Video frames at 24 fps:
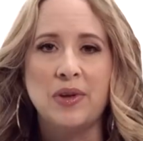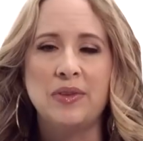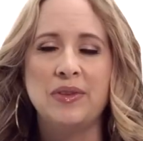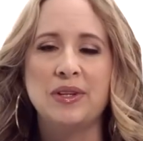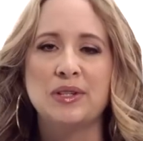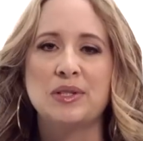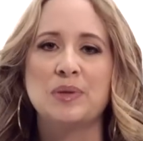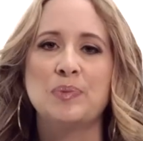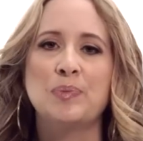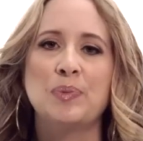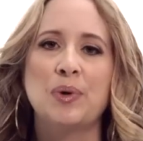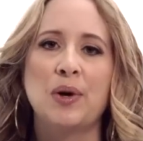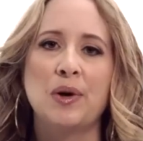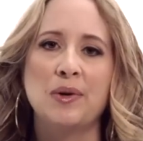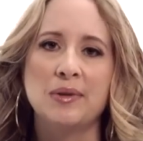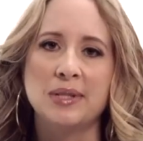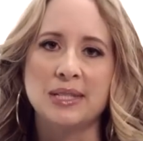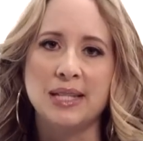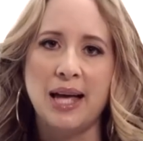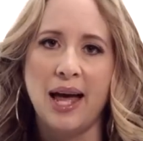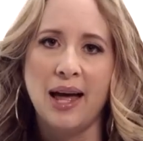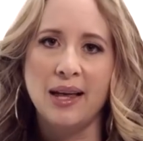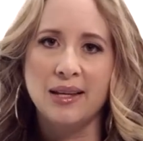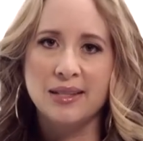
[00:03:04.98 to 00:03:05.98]
on this
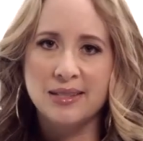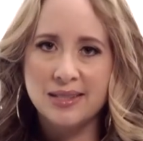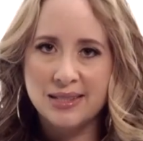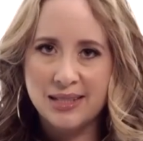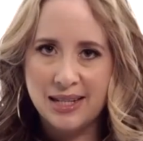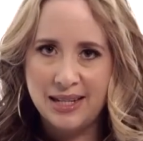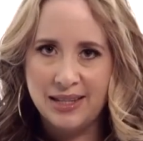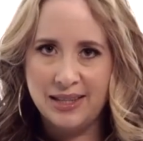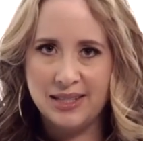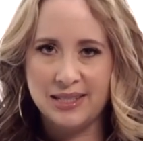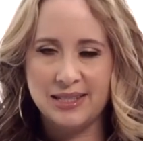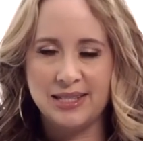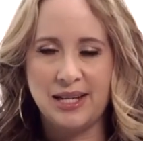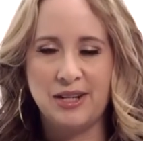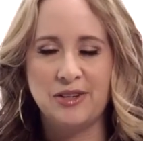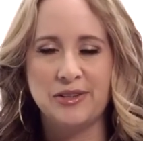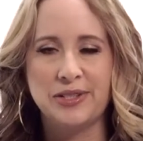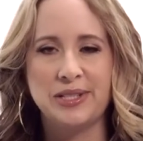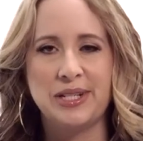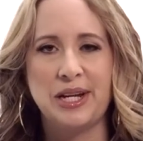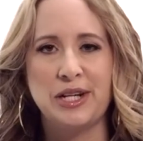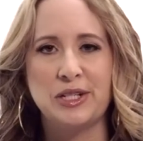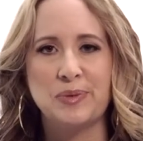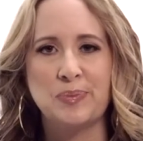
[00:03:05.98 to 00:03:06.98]
process in the Center
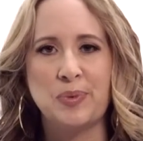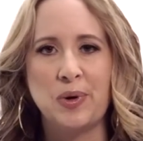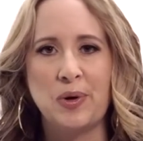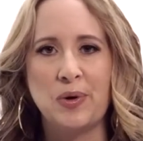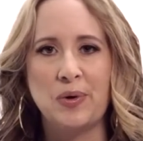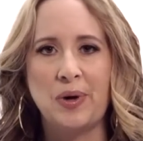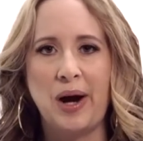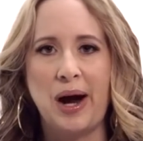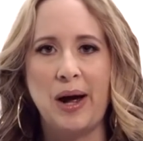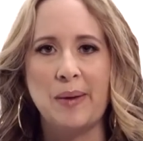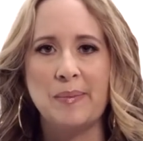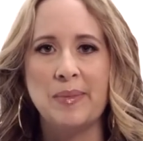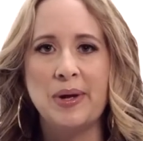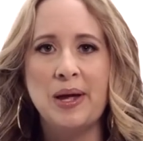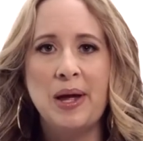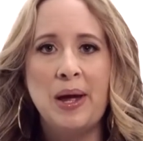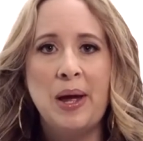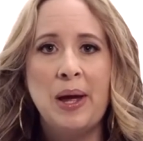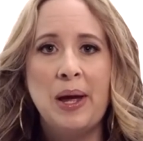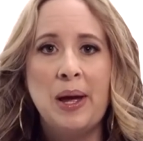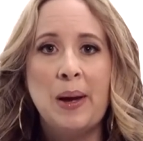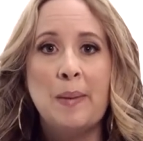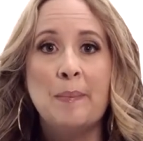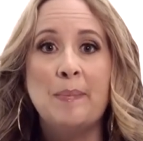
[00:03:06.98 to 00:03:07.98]
Stage program,
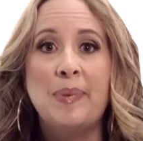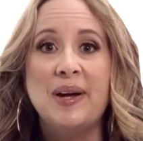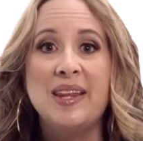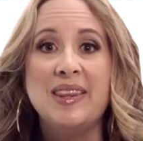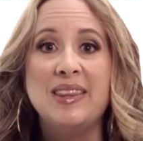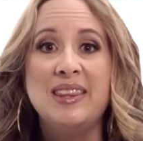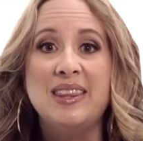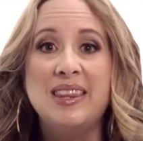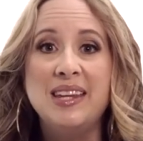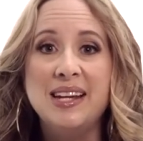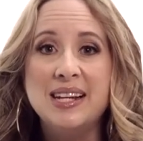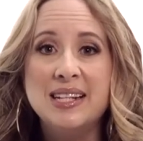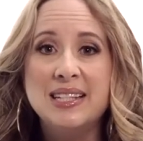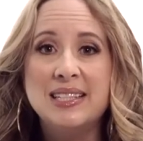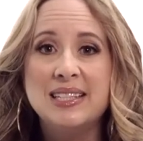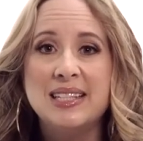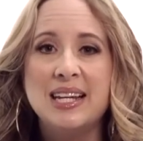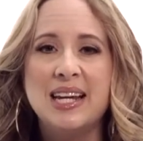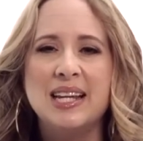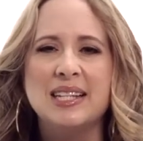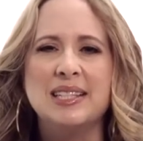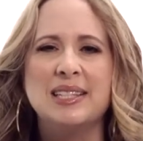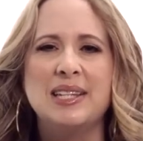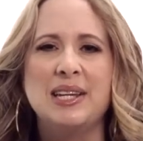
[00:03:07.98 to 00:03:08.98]
but this
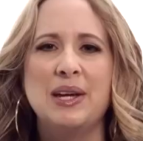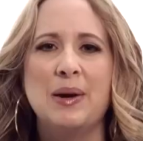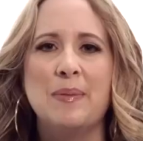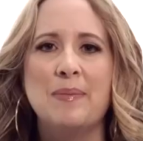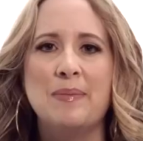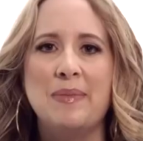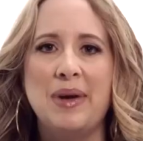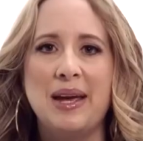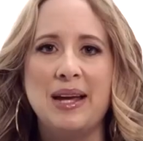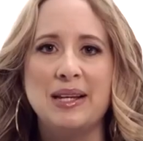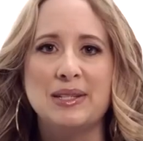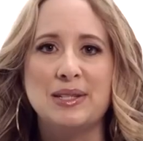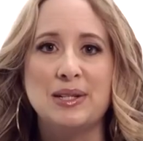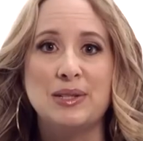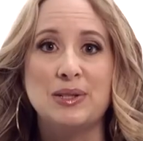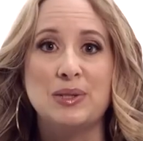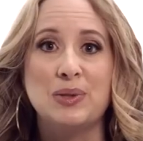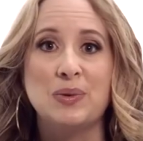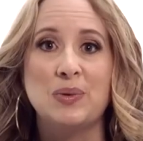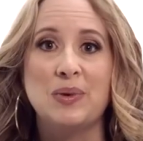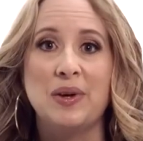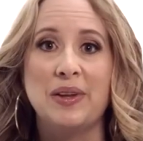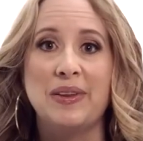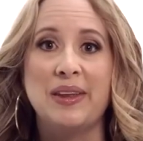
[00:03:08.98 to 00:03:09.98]
is the amazing
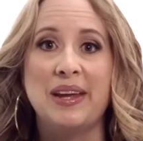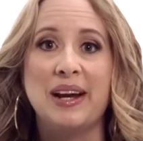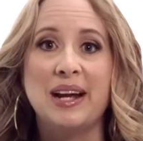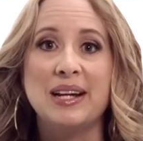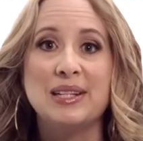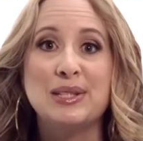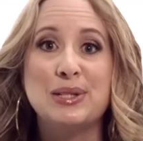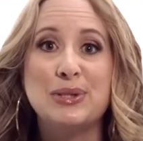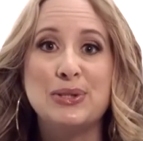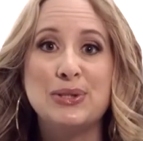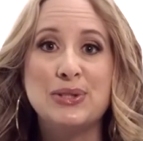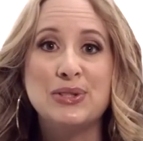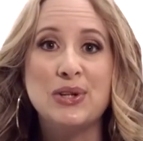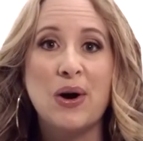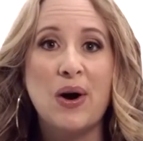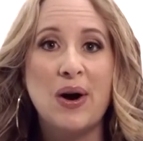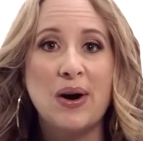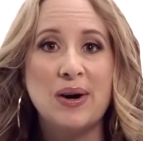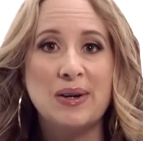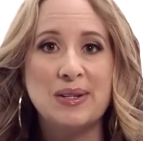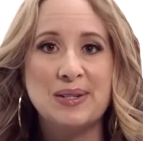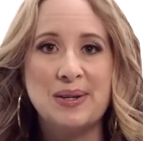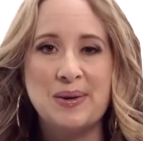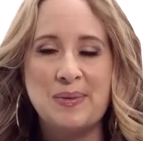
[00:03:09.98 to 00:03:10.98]
tool that I
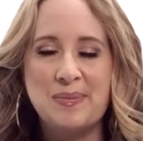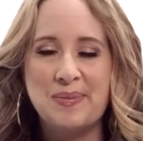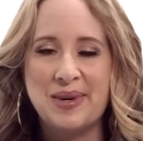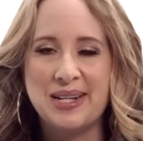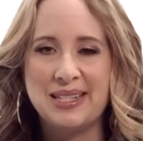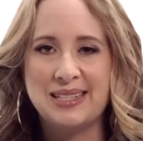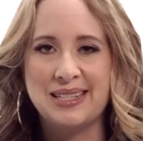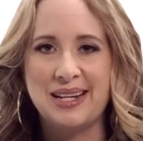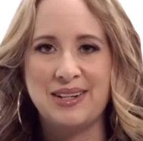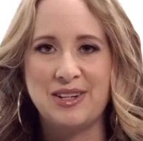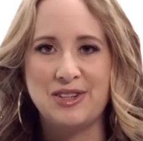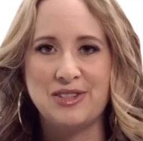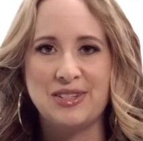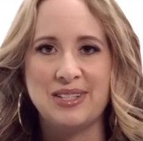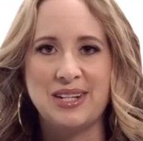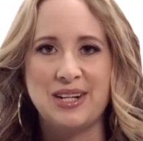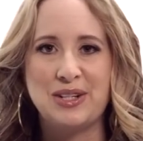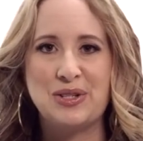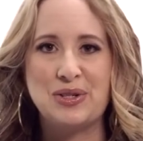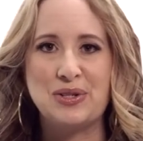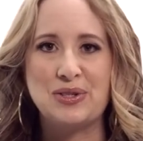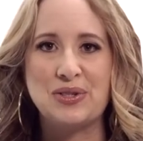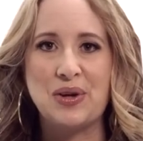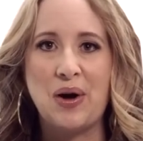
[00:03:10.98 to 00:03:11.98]
start my Center
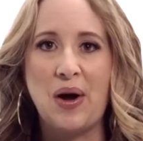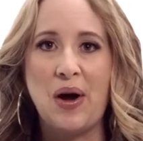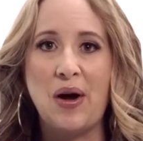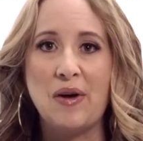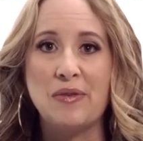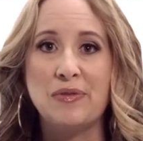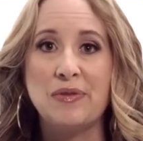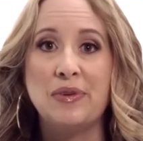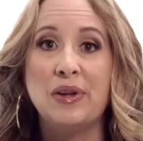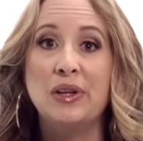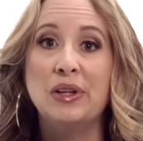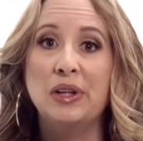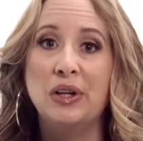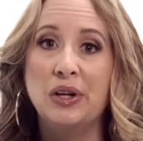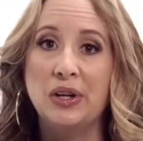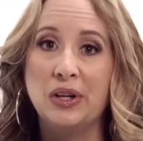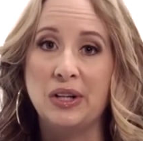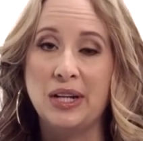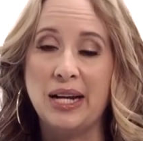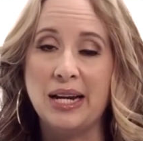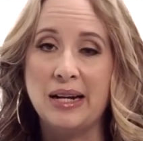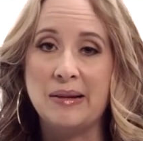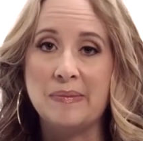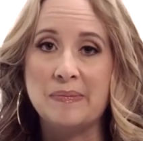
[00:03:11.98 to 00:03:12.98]
Stagers off
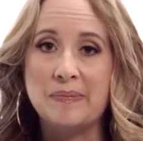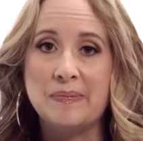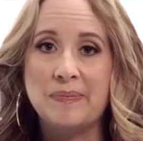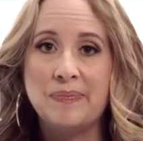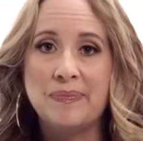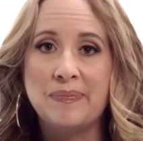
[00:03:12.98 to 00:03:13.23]
learning.